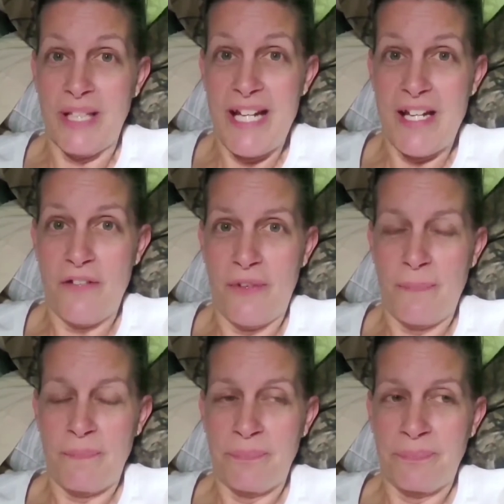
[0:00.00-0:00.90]
leave,
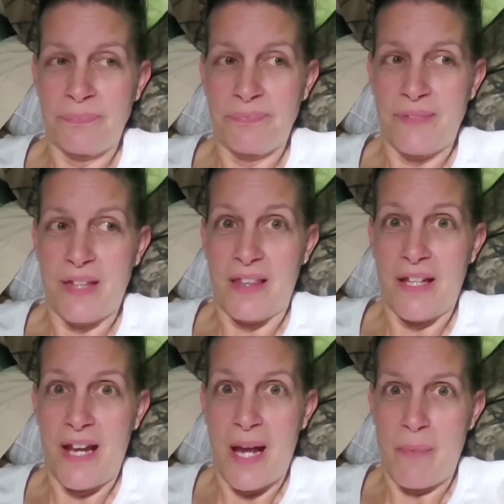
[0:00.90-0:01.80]

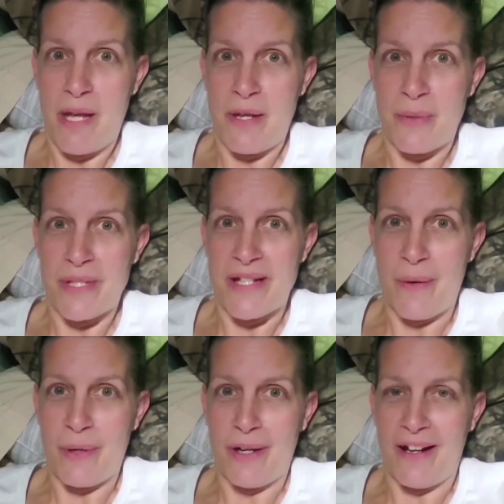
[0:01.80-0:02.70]
the APU was
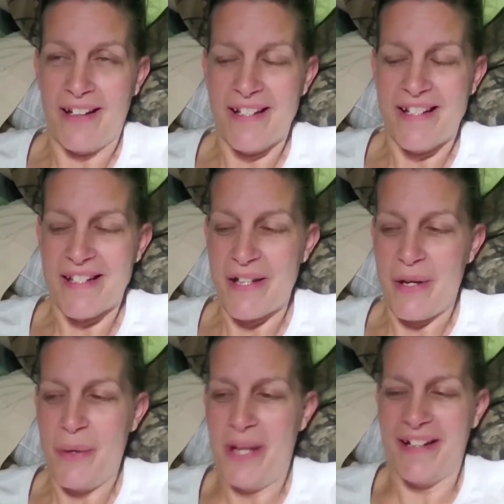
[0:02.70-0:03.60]
not working. So